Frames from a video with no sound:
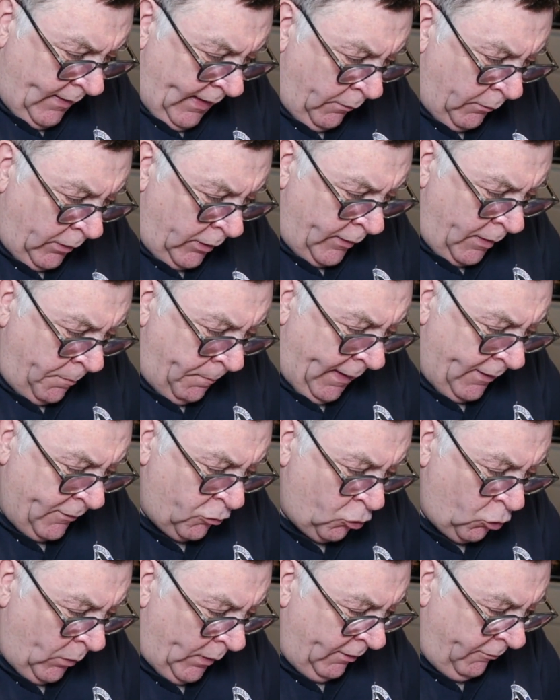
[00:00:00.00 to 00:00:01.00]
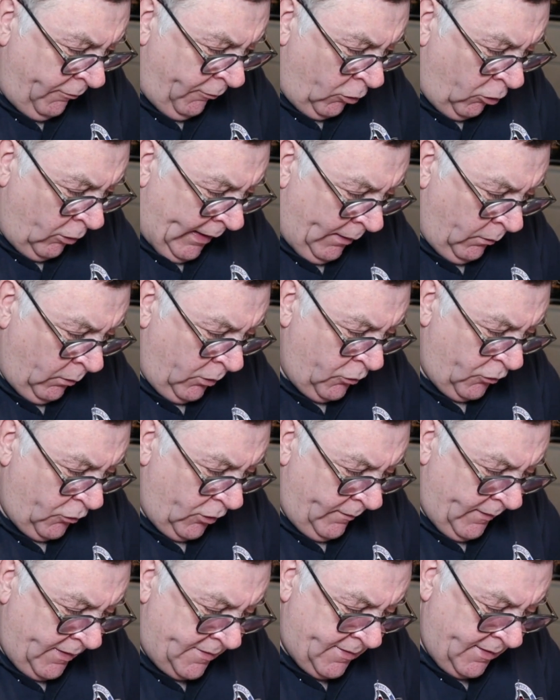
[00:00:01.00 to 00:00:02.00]
There, we're at the past 24 hours,
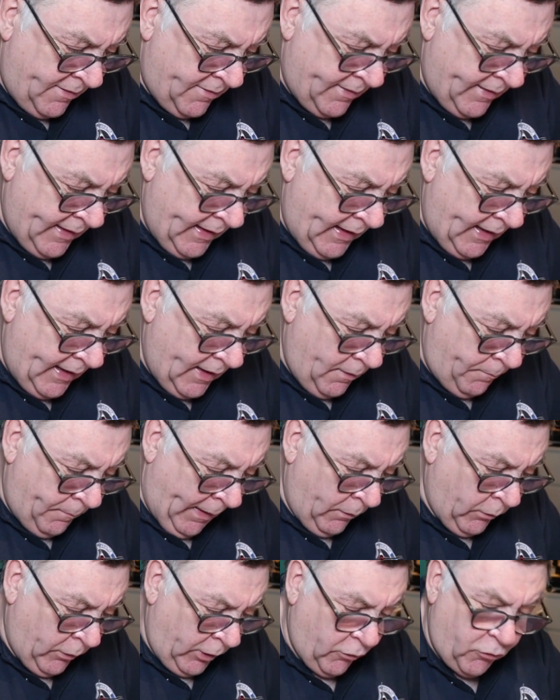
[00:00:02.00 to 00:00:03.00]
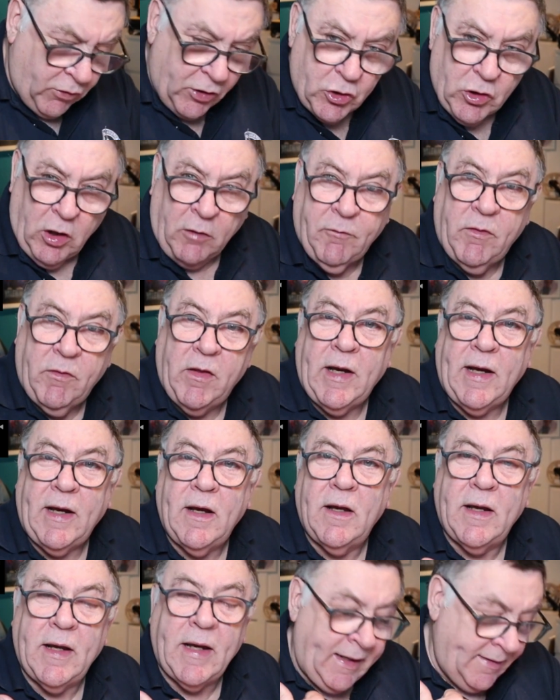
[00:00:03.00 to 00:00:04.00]
and this is the power usage of the
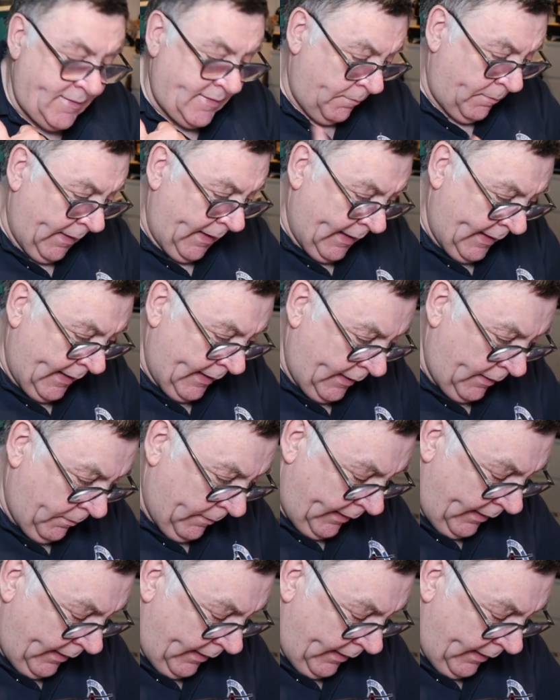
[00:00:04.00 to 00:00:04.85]
heater behind